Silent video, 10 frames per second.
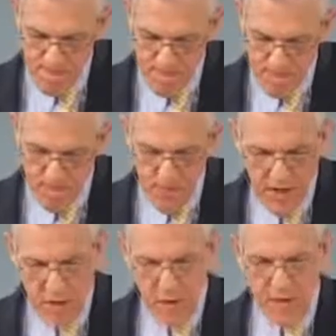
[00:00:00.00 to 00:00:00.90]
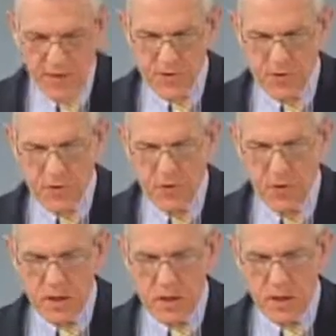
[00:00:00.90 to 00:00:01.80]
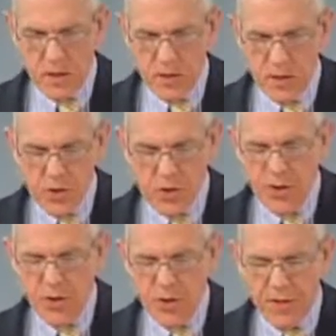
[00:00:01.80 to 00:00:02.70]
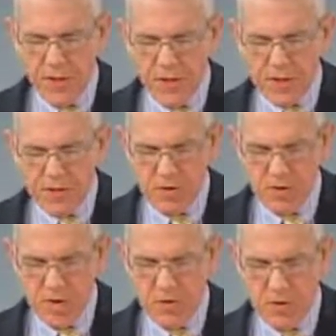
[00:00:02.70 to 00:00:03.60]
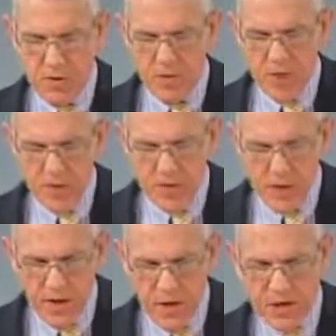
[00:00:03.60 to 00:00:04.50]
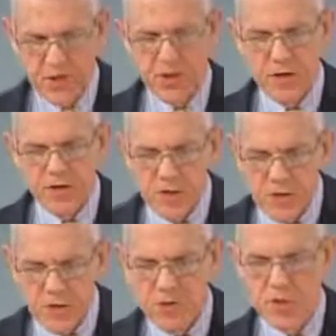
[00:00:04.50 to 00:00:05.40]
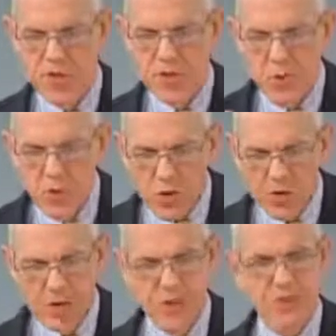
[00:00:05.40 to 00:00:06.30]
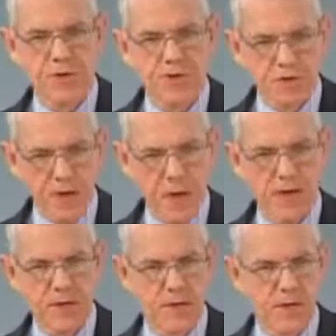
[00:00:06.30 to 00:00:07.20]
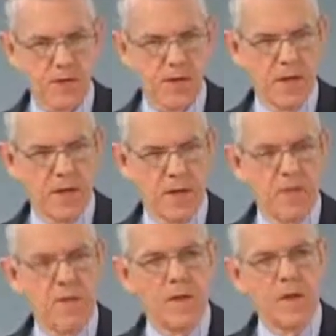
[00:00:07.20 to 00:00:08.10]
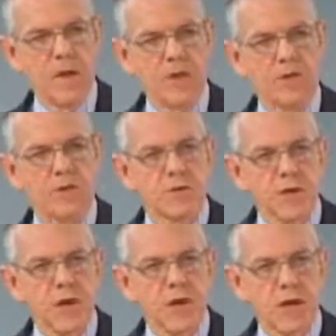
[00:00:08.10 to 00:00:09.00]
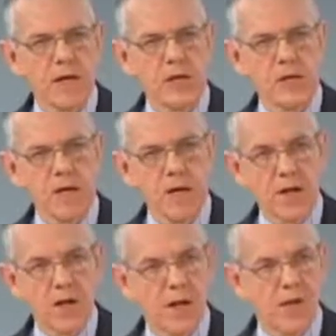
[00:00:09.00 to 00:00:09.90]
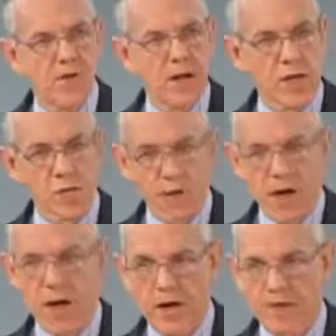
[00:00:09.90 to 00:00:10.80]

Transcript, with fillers: And by the way, the two good things to remember about the nature of Israel in world history is this Israel is the only nation that had a contract with God.